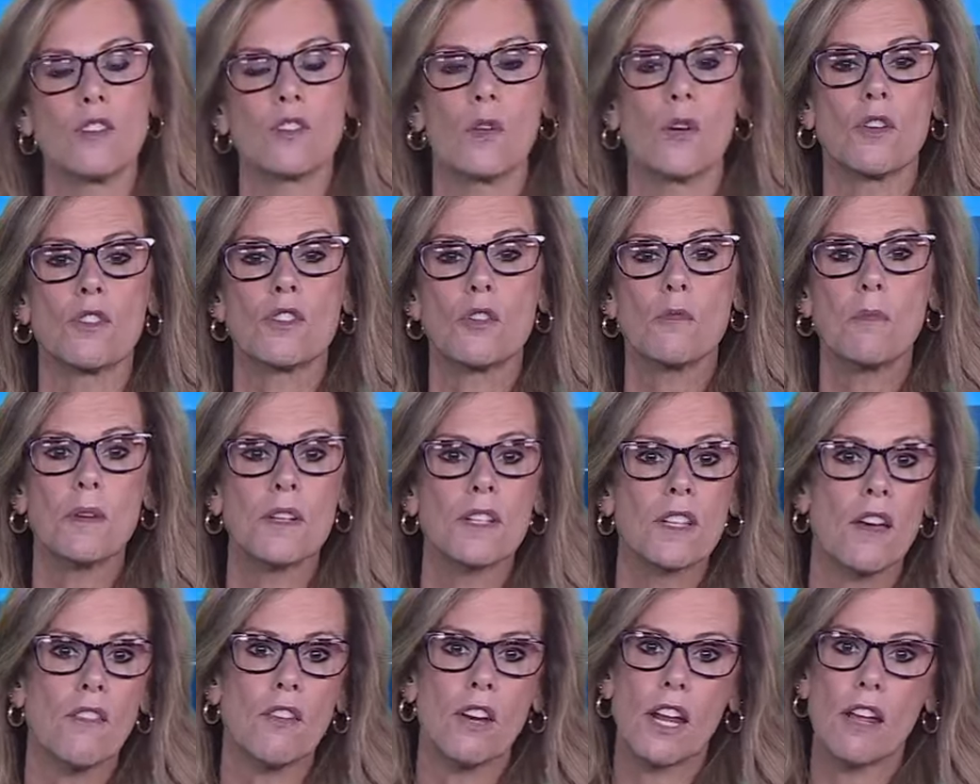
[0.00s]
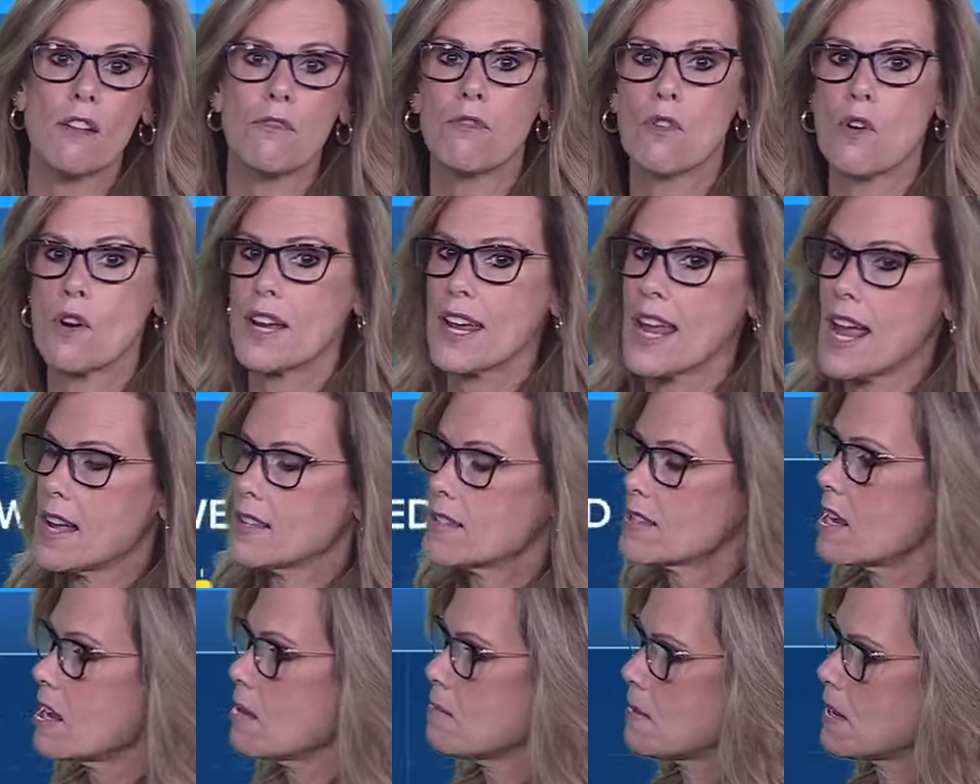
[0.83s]
So our super seven day
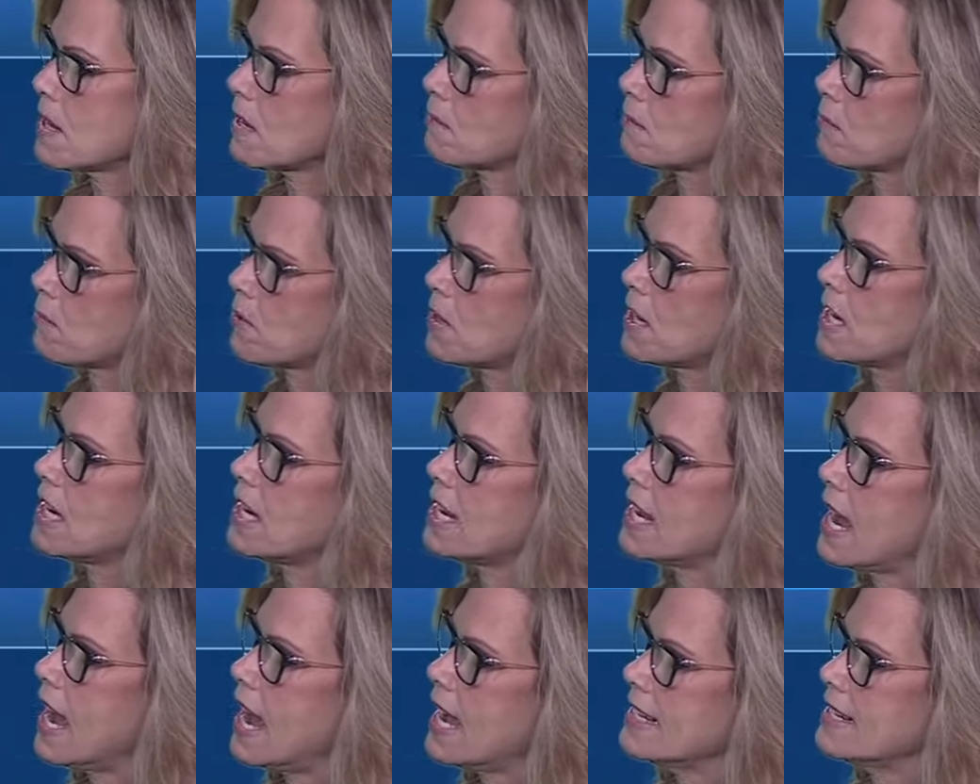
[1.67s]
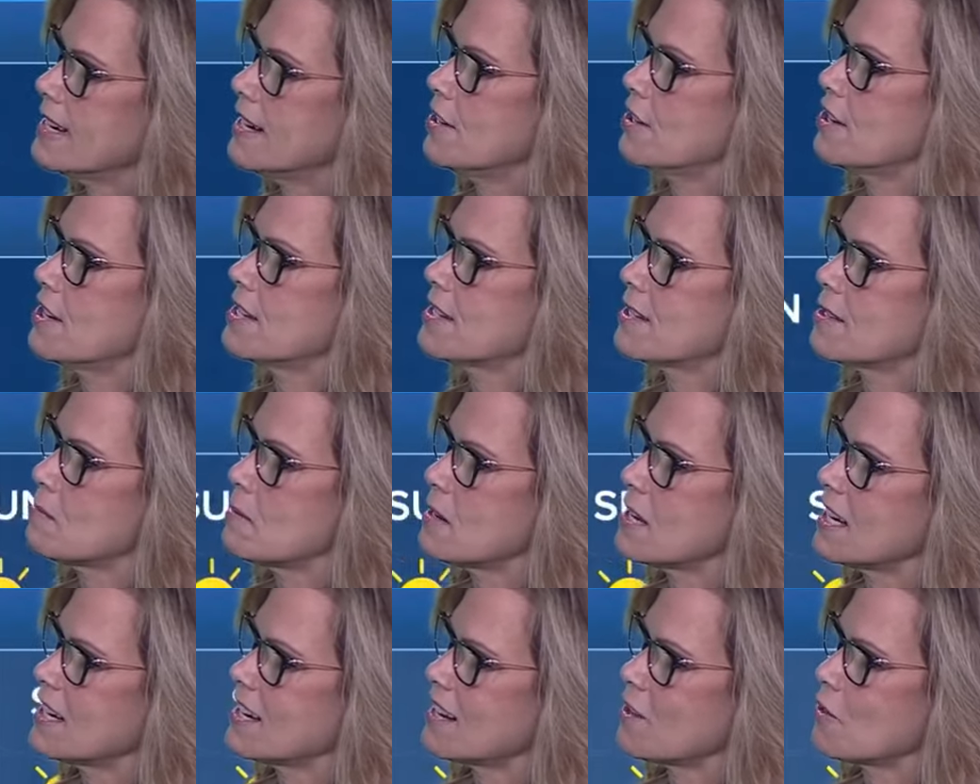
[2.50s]
forecast keeping it pretty hot here into the
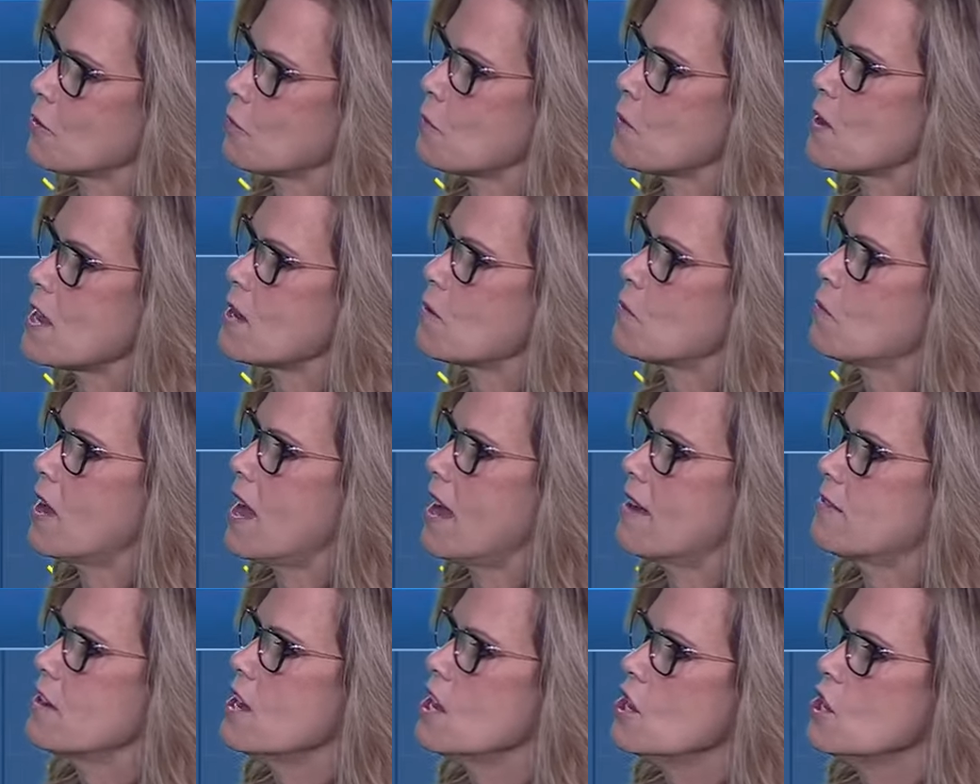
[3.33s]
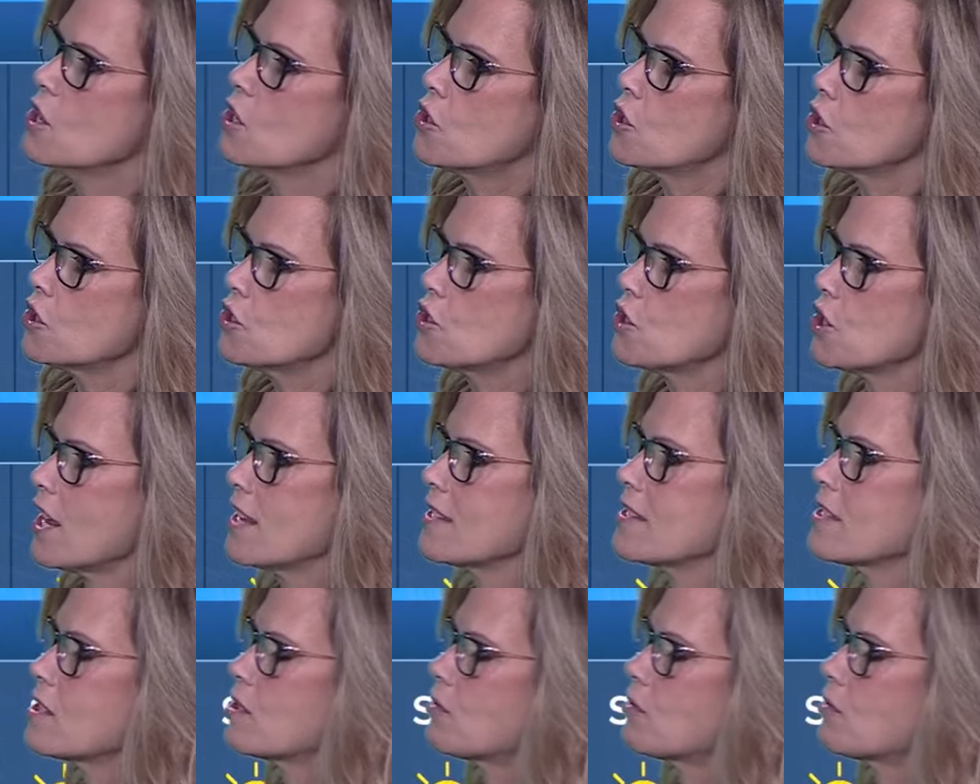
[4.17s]
beginning of the week. We'll have good chances